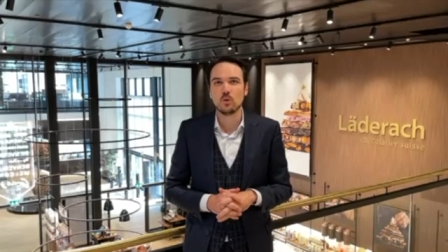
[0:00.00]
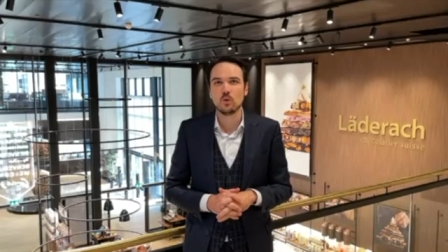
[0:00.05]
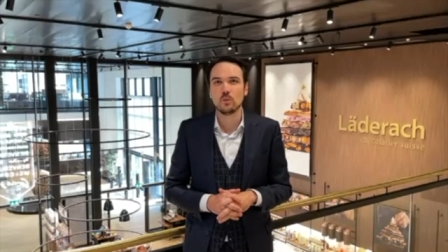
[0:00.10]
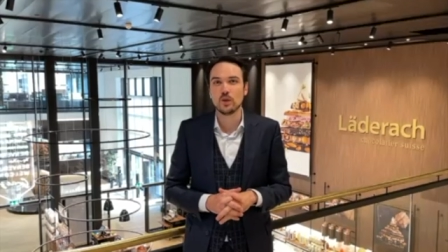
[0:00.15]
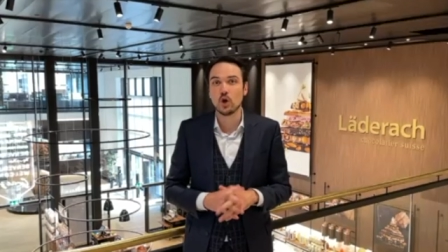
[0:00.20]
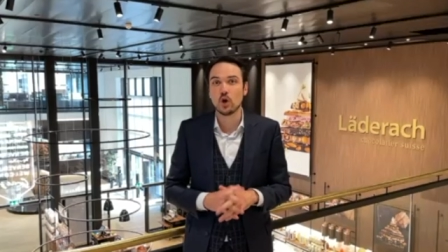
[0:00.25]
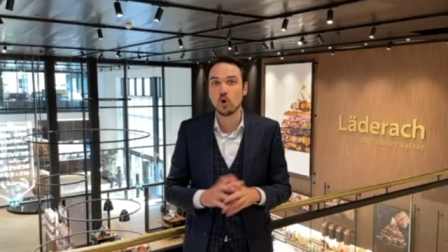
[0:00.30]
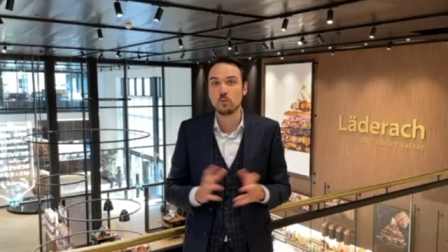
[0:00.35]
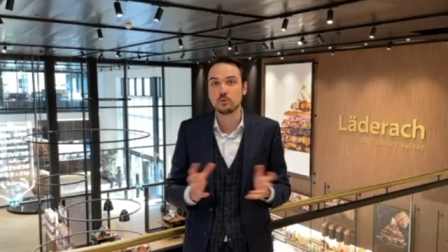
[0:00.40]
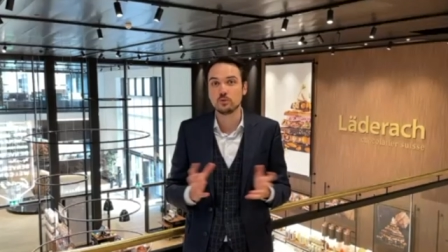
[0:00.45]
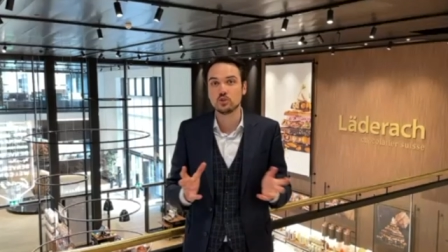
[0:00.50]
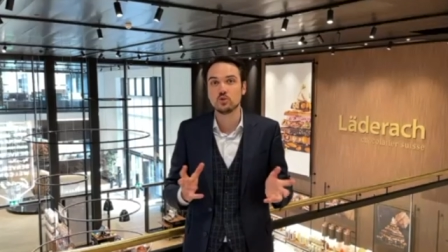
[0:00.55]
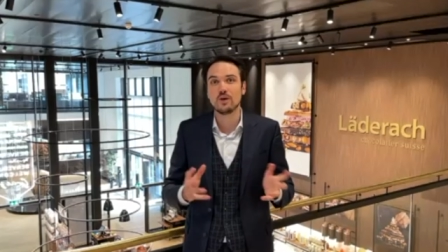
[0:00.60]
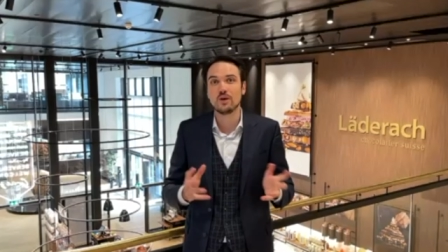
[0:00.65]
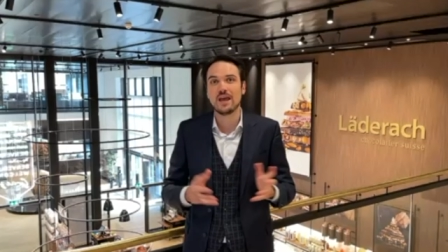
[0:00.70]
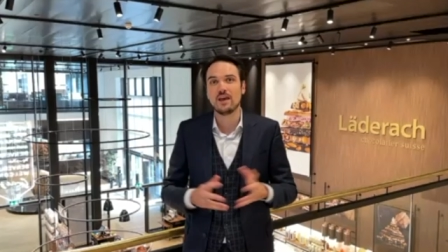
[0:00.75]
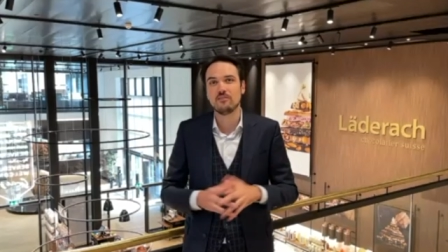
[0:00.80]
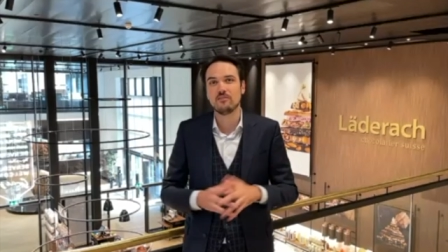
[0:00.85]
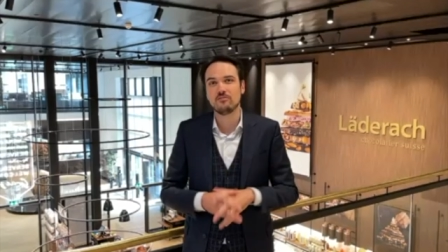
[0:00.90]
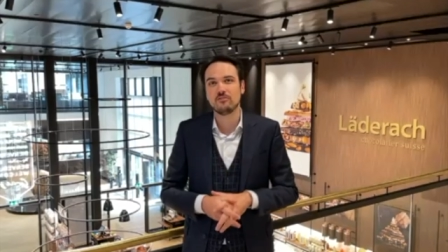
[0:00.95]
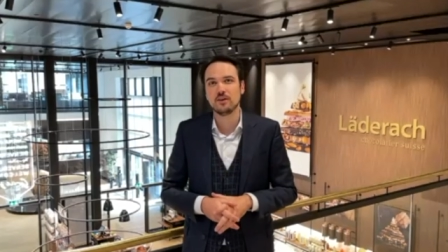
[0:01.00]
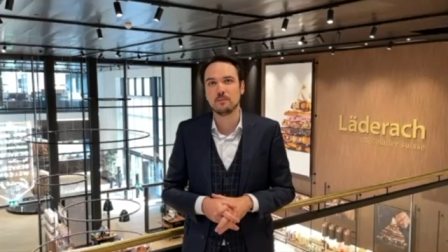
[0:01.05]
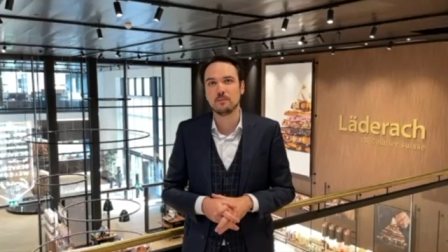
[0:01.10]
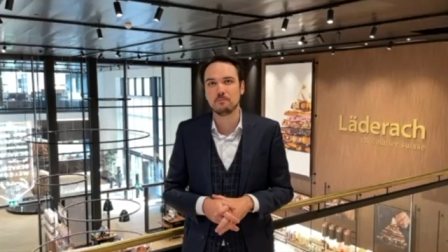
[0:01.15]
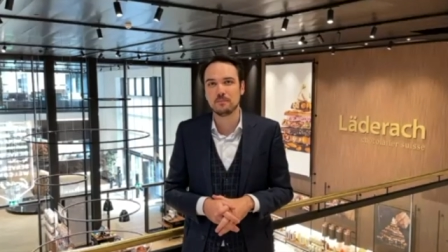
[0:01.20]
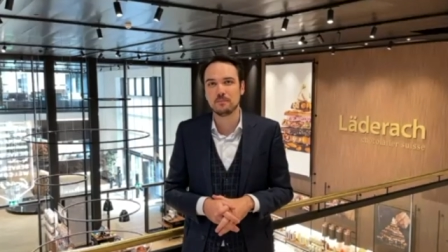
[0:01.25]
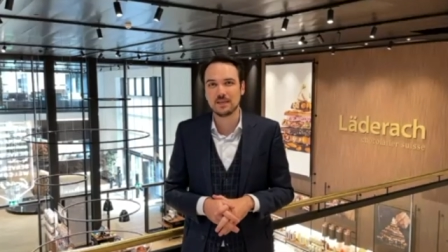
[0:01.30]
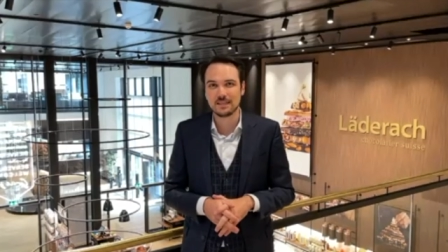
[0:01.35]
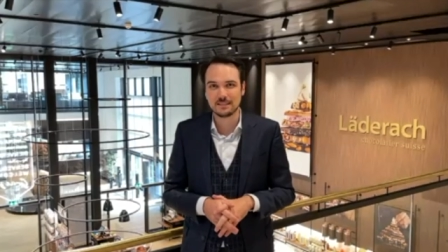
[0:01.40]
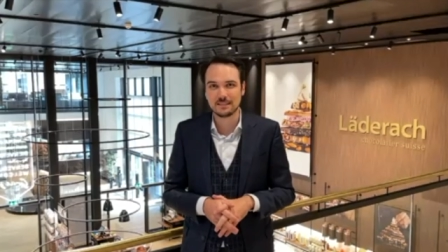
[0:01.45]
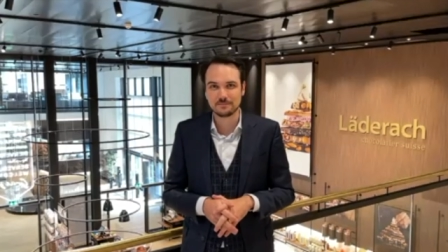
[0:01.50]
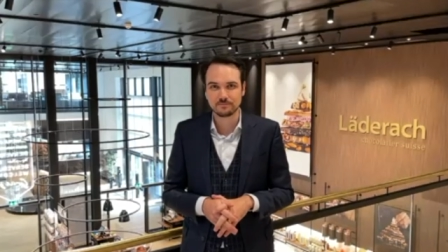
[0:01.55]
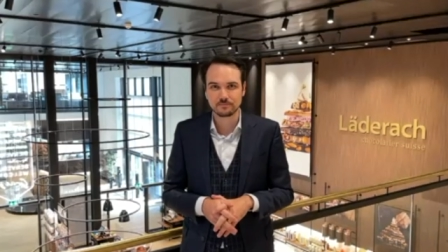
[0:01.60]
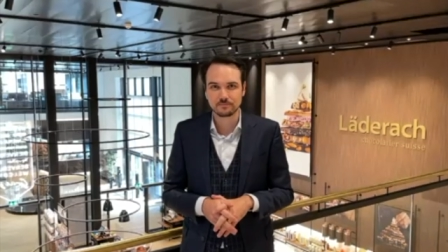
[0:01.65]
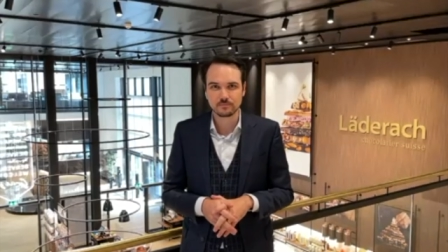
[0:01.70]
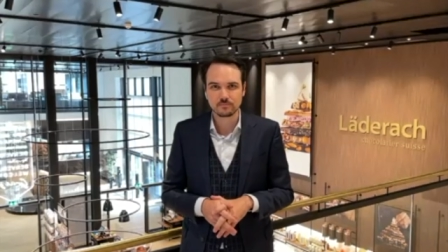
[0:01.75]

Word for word: we hope to have um, um